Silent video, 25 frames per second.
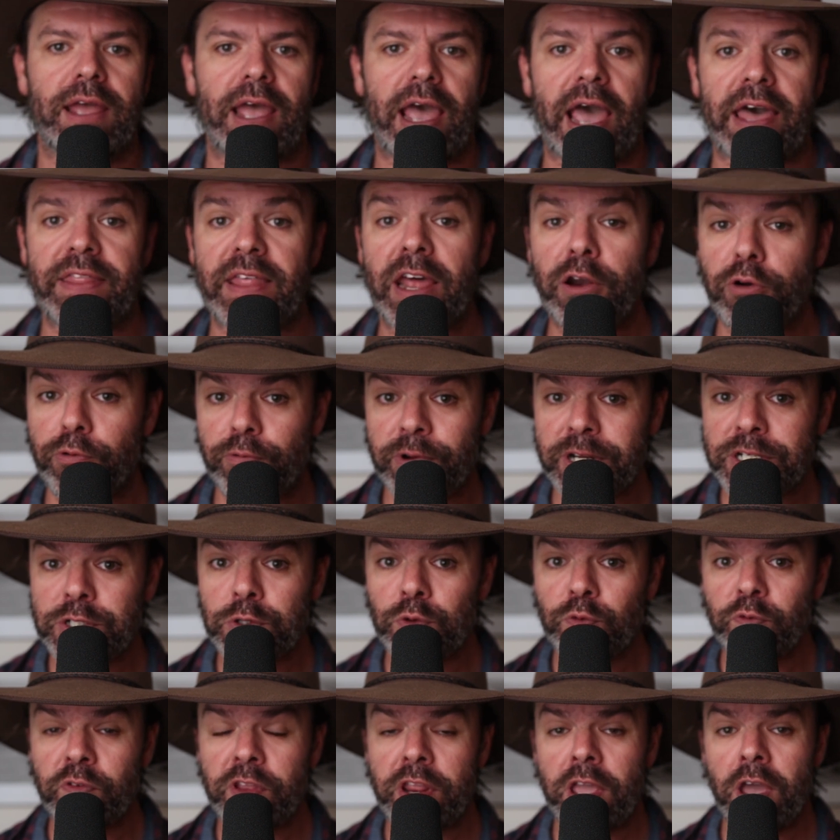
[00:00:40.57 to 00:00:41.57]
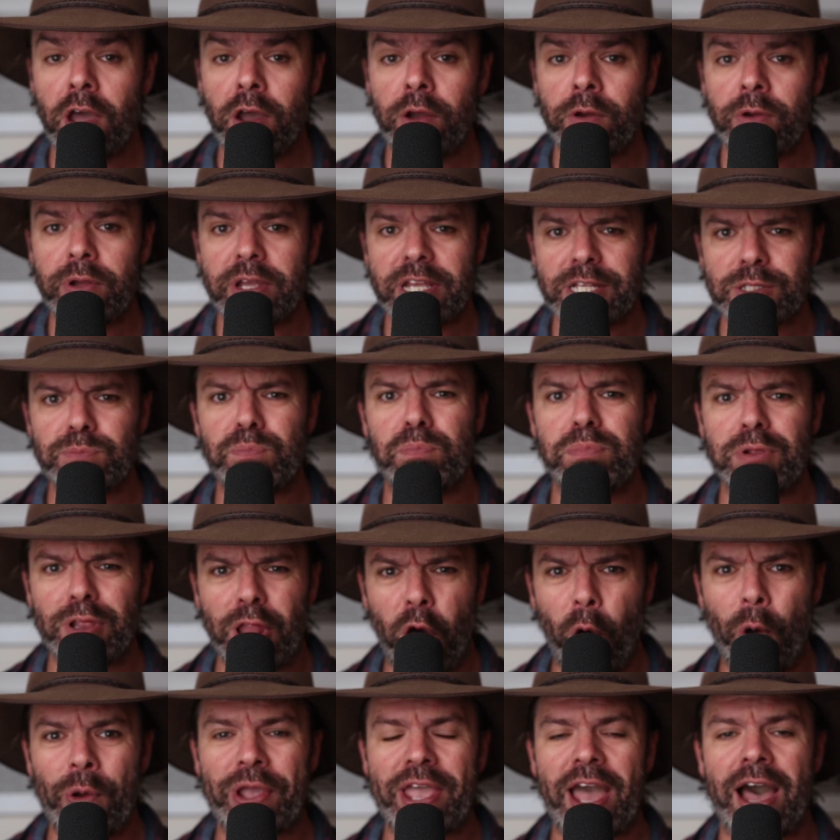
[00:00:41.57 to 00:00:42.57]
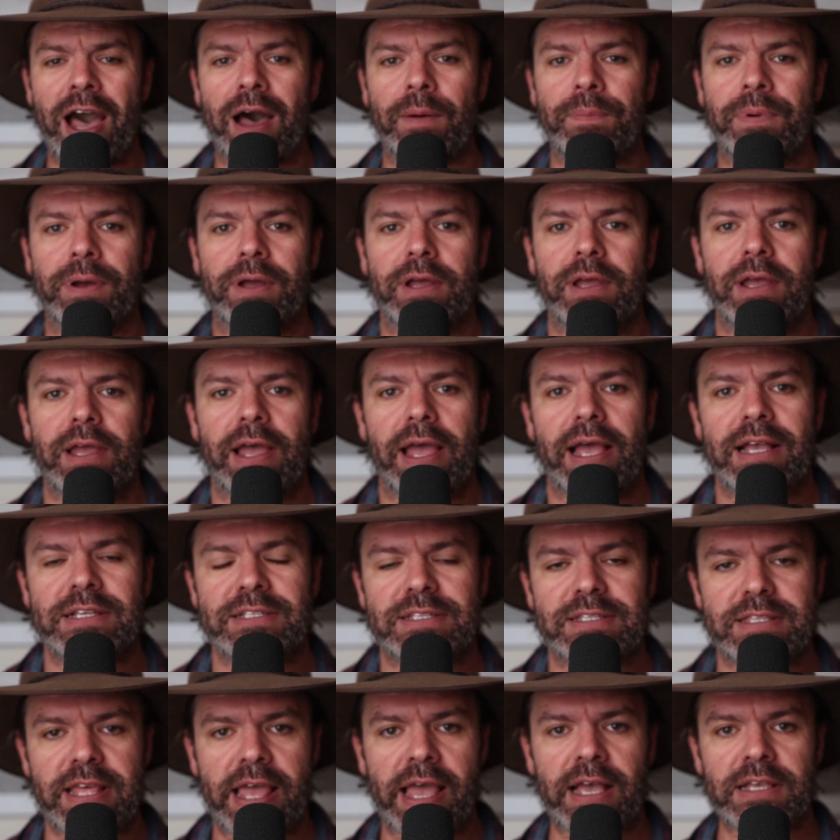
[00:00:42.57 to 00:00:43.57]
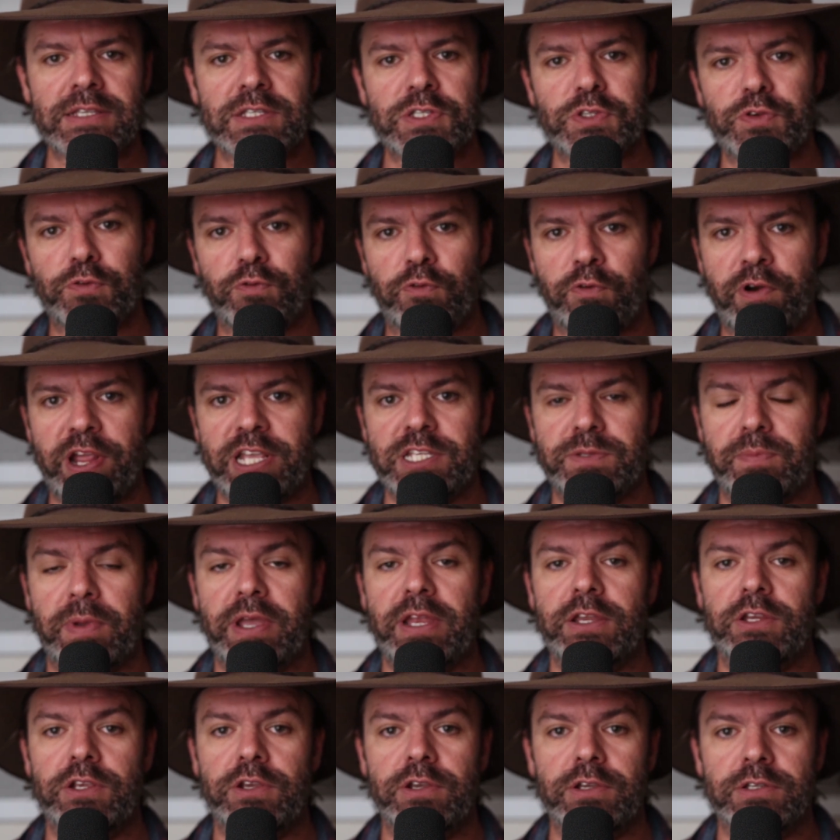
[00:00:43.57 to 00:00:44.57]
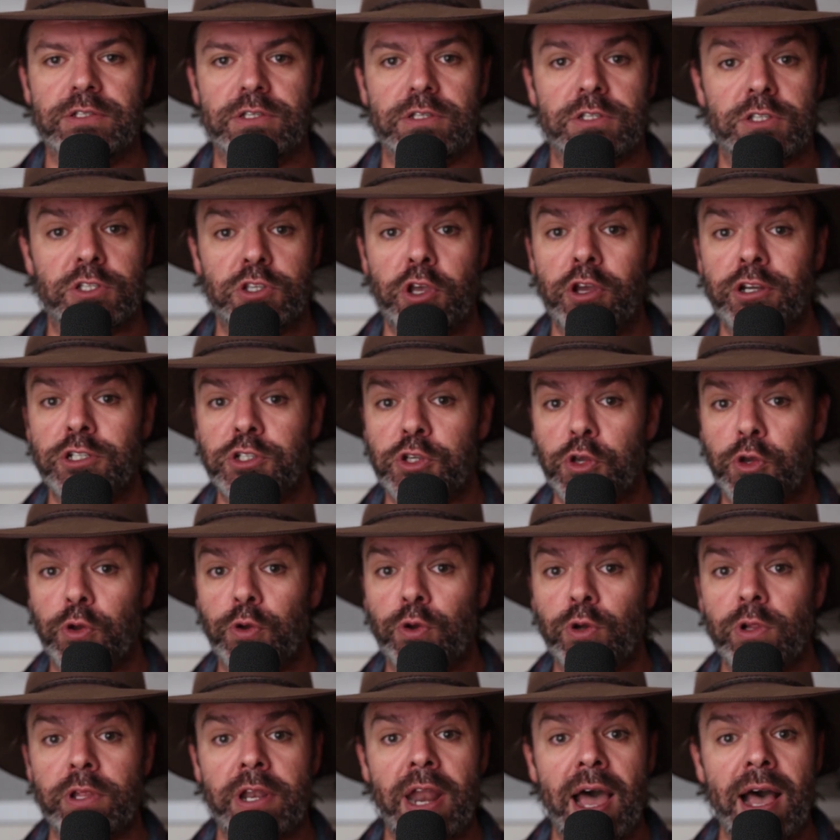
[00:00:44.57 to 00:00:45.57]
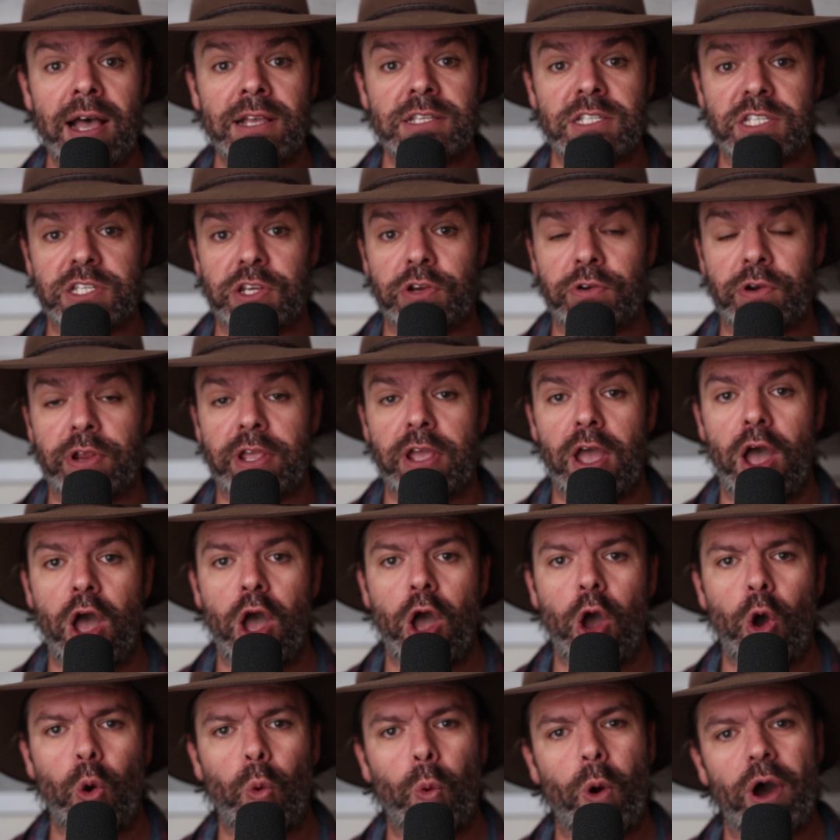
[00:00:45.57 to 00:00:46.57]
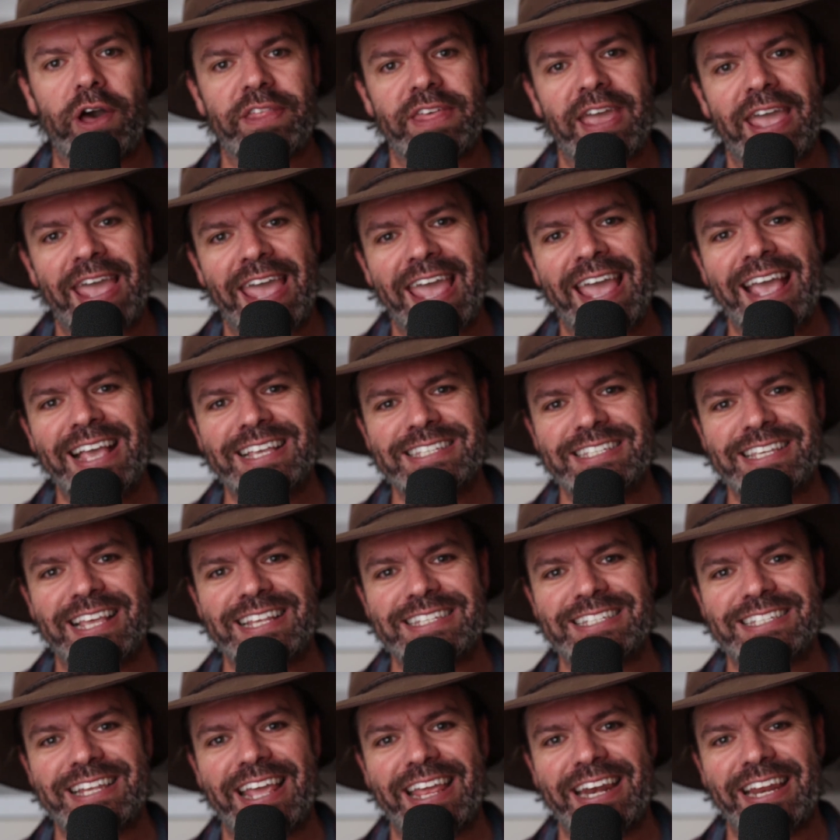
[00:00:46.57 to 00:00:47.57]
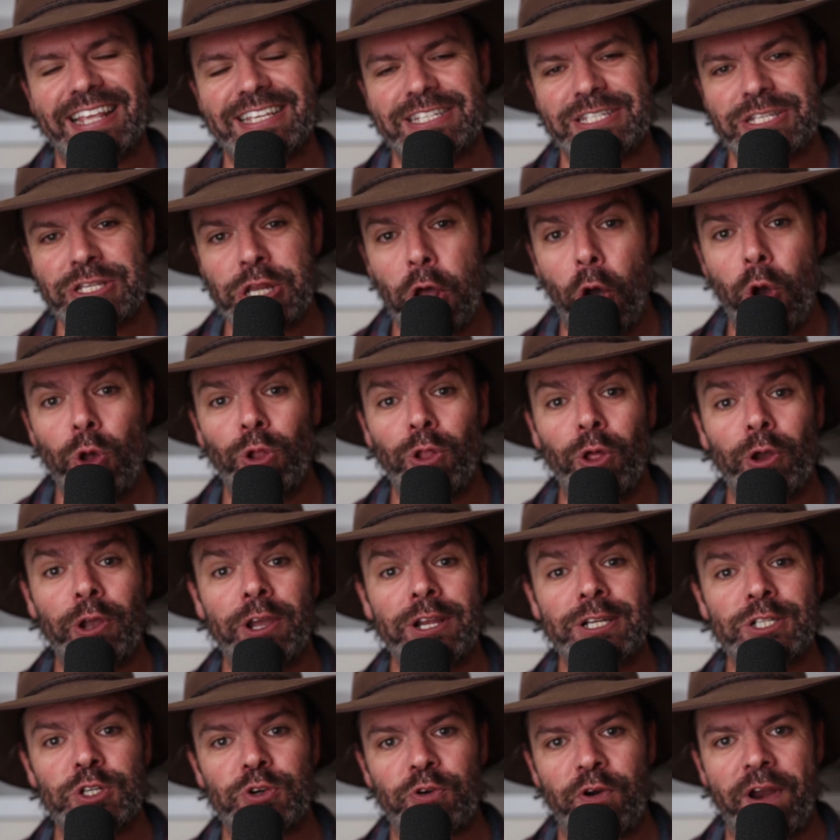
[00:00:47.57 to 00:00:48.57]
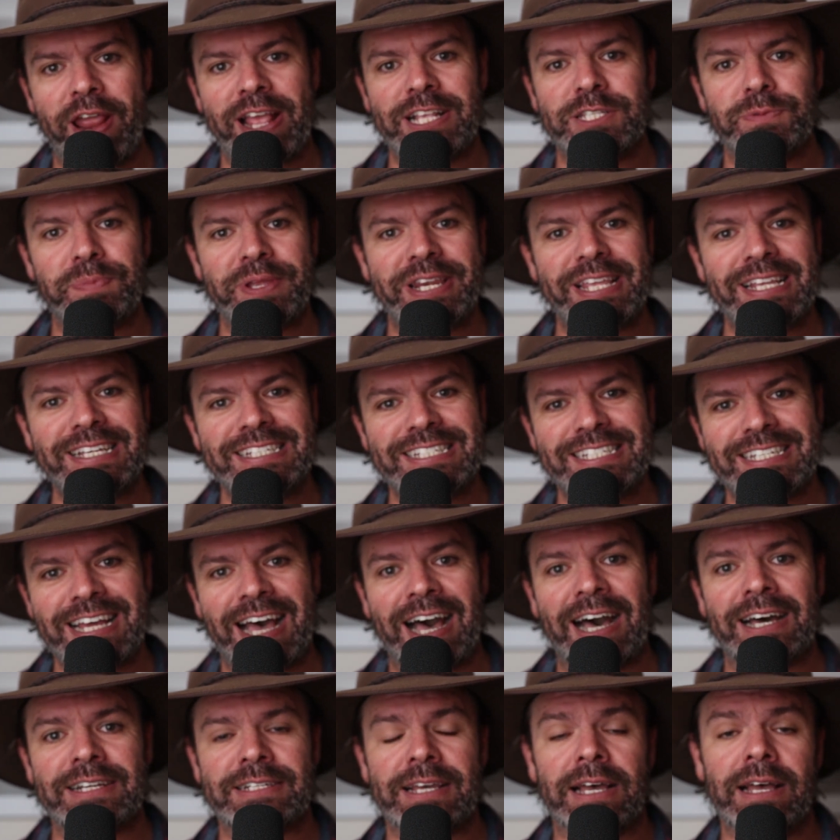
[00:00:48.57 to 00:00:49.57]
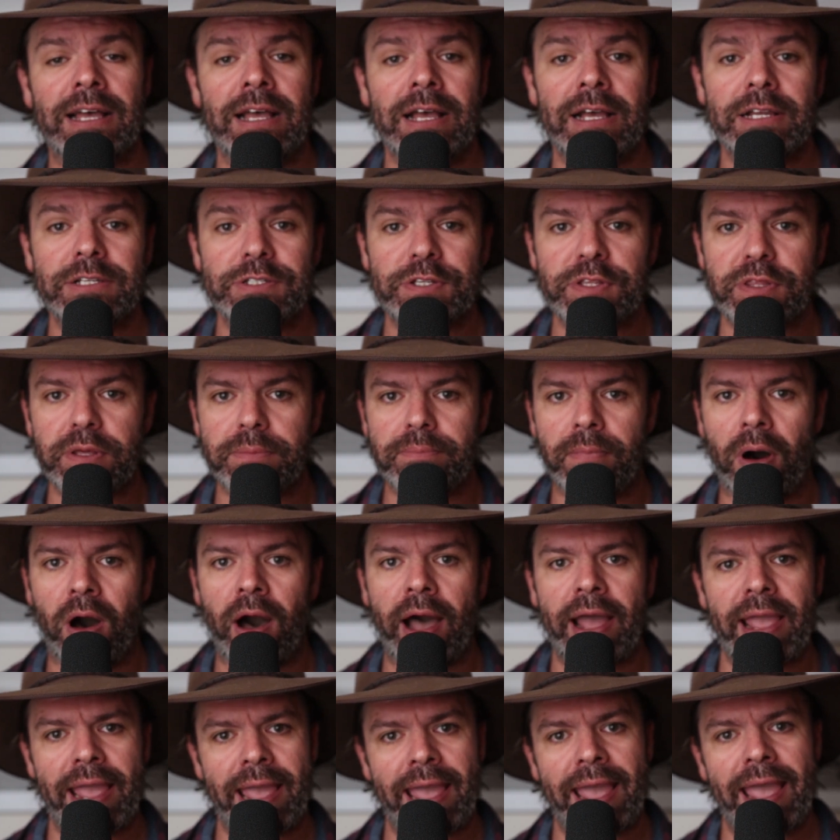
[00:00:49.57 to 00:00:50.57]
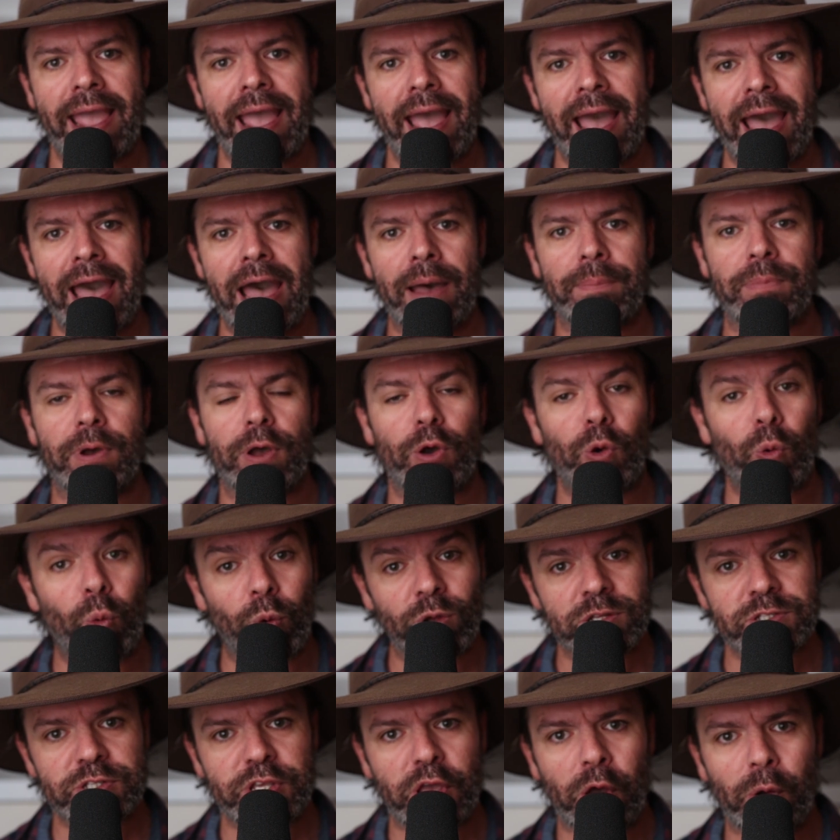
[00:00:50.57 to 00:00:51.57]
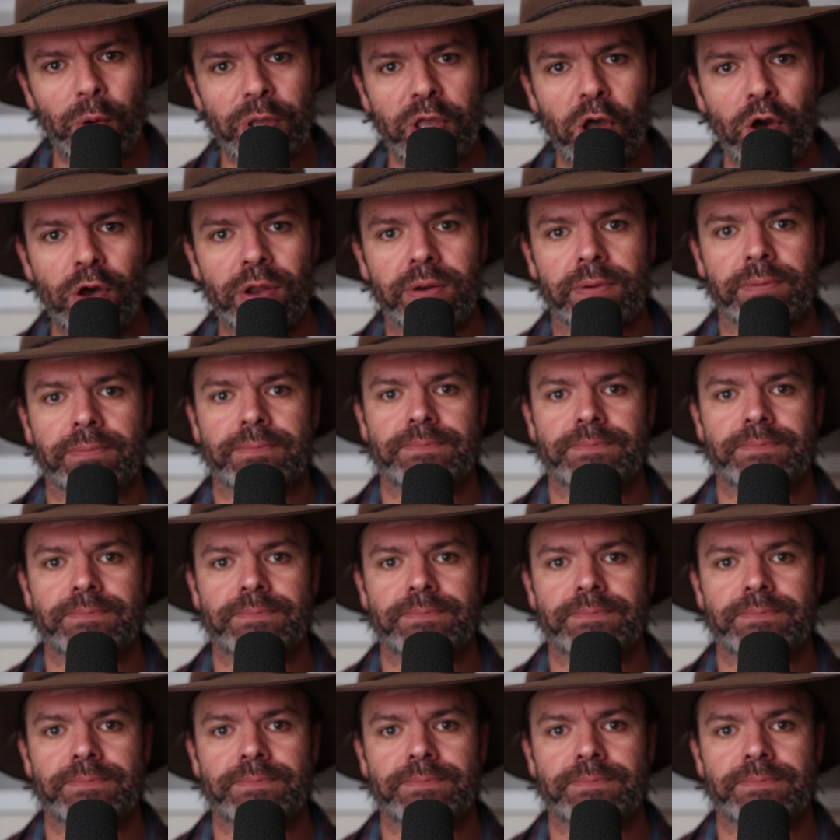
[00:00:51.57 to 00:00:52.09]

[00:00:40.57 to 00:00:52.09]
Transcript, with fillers: And that original video, it's blowing up as thousands of ResMed users search Google and ask Siri why their AirSense 10 is no longer transmitting data to the MyAir app. What's going on?